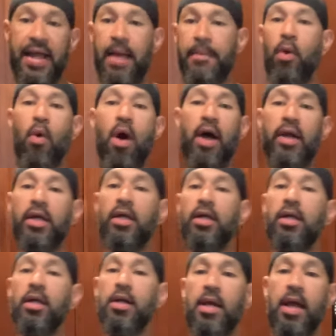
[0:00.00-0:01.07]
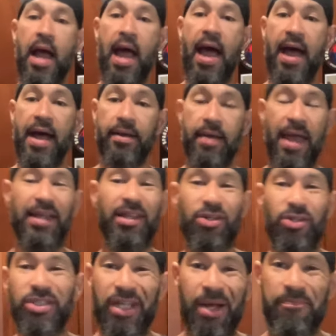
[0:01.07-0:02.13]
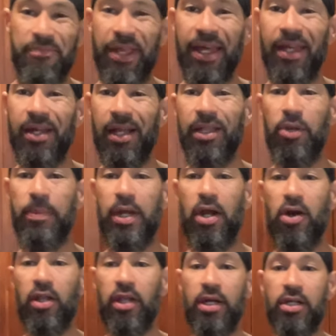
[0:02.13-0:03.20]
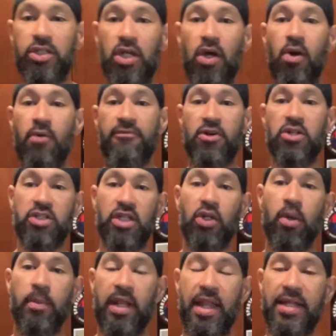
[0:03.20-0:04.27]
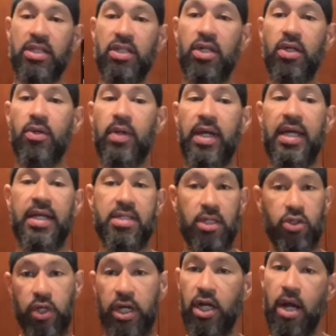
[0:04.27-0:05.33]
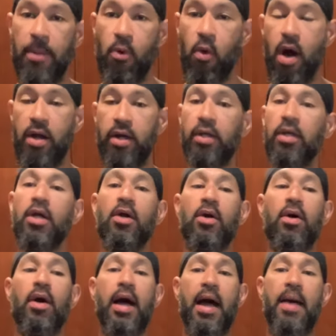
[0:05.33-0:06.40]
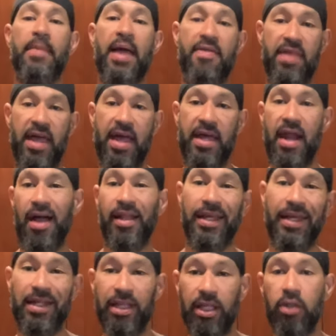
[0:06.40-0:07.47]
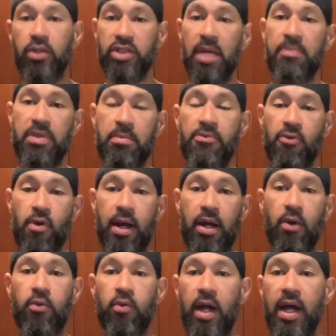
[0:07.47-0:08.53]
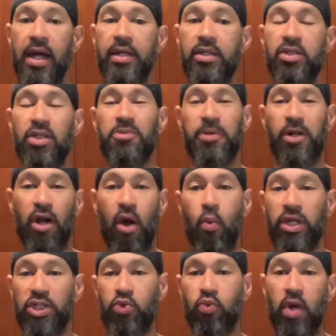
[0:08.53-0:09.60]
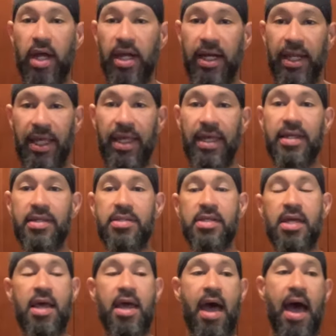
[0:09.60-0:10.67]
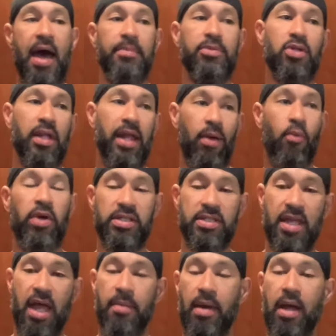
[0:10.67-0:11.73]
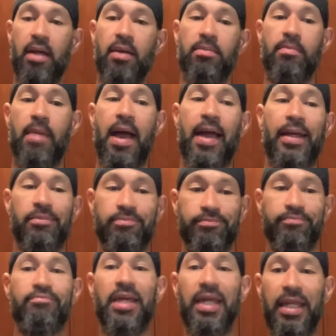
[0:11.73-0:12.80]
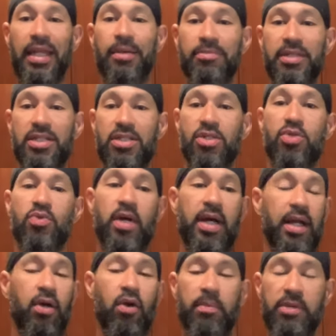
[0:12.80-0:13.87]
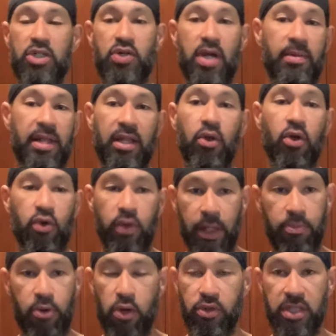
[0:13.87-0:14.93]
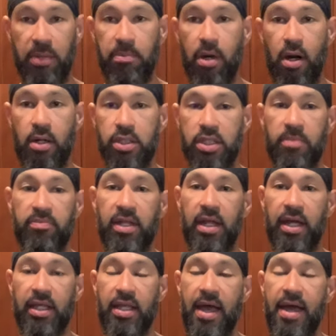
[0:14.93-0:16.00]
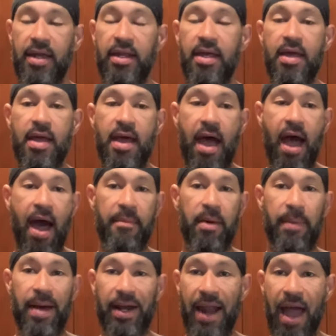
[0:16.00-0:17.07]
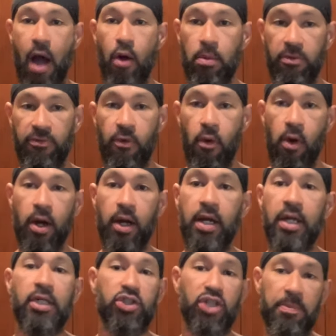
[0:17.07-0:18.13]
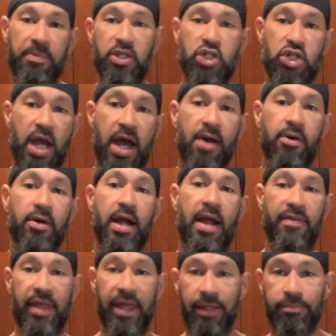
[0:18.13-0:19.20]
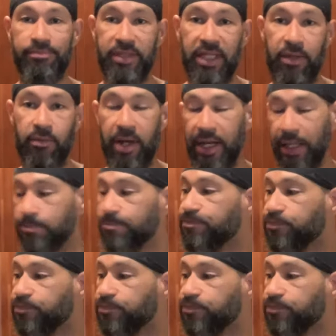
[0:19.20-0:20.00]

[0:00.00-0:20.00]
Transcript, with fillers: got my water, uh, ate a little something a little bit earlier. So first thing I'm gonna like to do is I'll drink a cup of water, um, and then I'll eat a little something before I go run. So depending on which run it is, um, so like Wednesday, my, my medium distance run, I normally just grab like a little quick protein bar or something like that um, about an hour before, jump in the shower and then get ready.